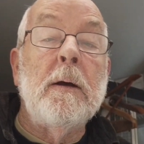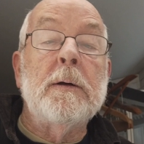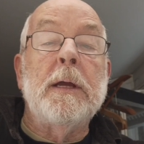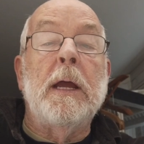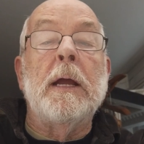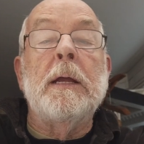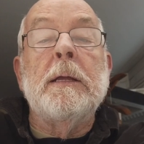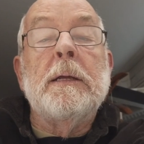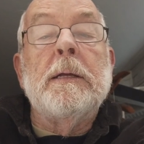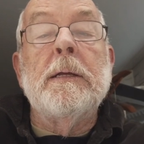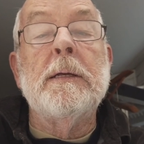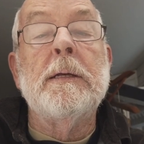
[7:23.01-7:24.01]
Okay,
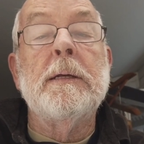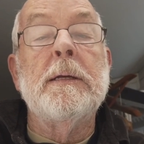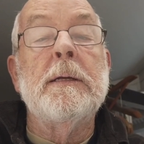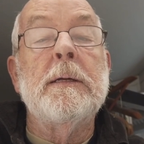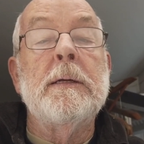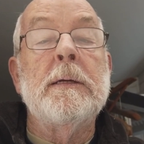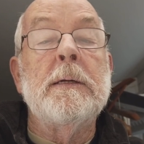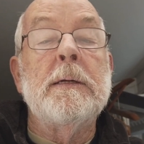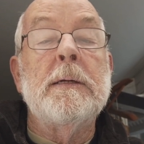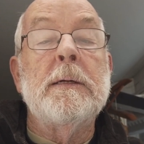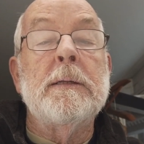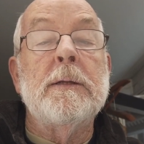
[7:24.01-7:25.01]

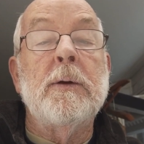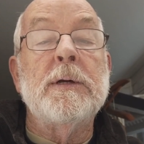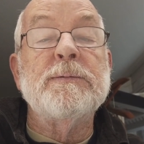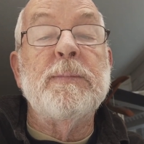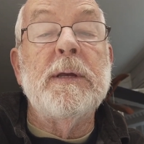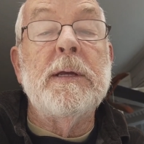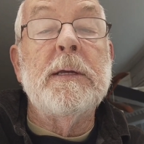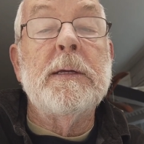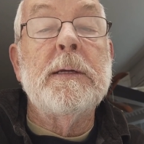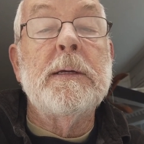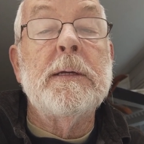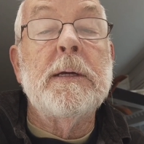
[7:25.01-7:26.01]
USB
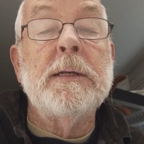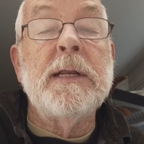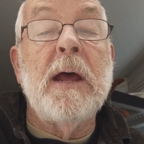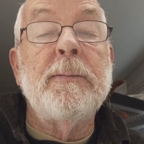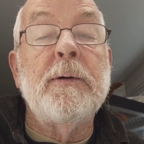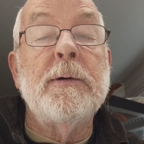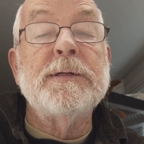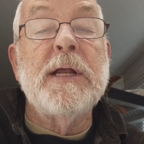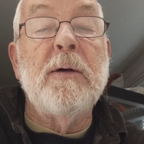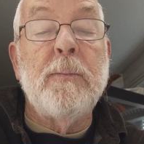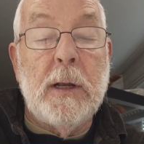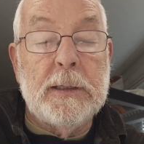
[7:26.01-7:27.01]
adapter is
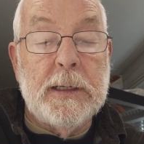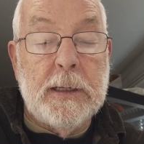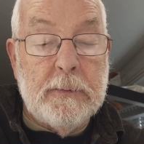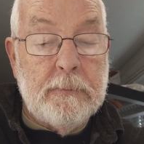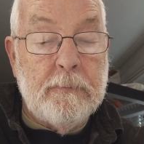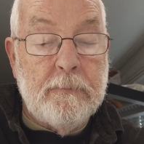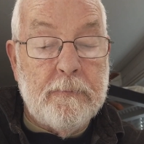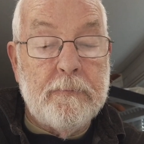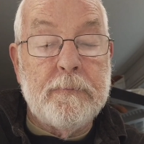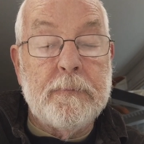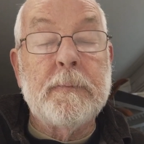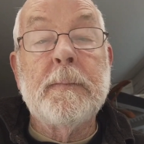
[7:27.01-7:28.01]
now plugged in,
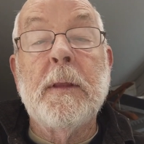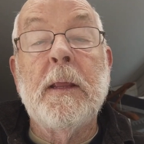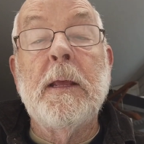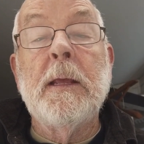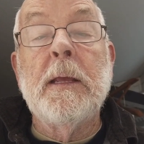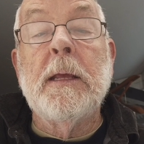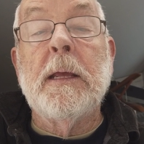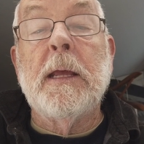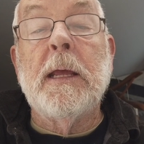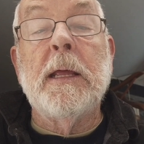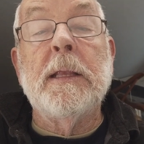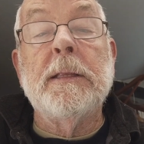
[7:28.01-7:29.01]

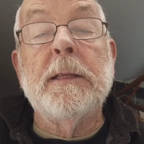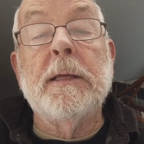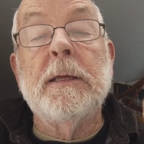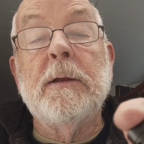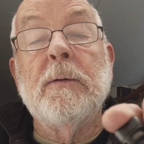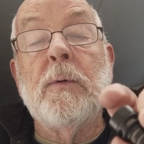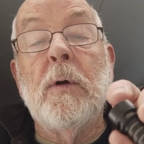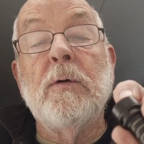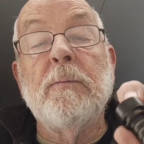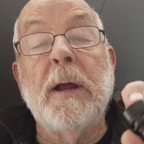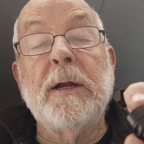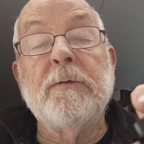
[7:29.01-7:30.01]
and the
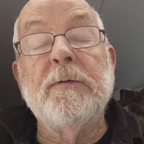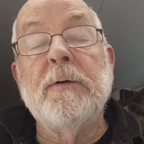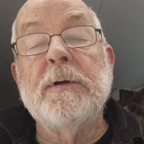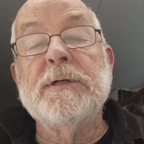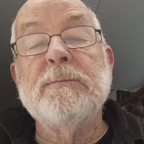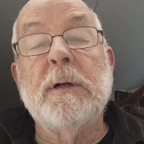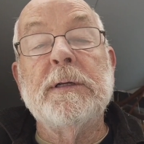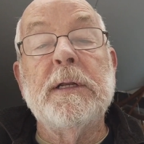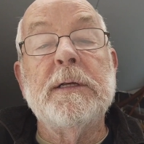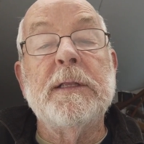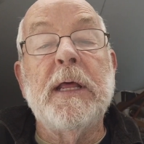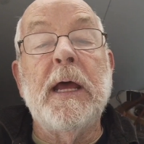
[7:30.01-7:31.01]
Rode microphone is plugged
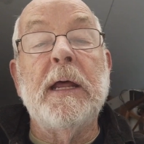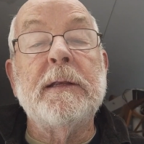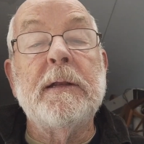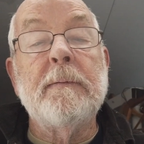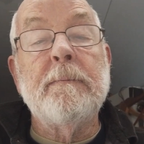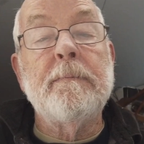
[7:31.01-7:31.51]
into that.